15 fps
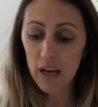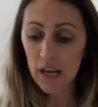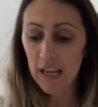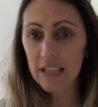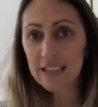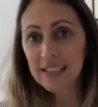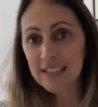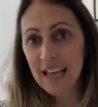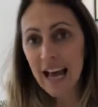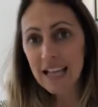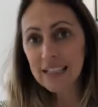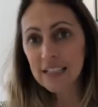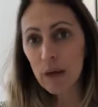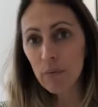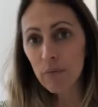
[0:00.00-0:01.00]
it
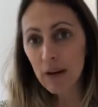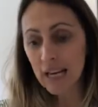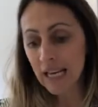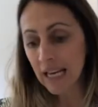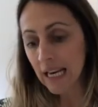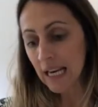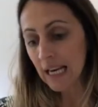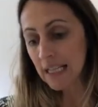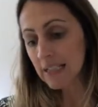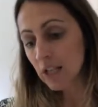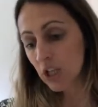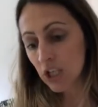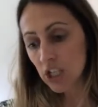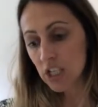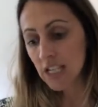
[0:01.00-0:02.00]
stands up really neatly, so you
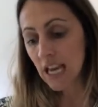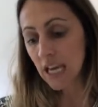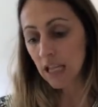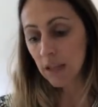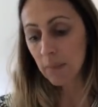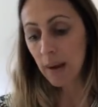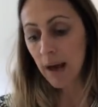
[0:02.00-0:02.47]
could just take them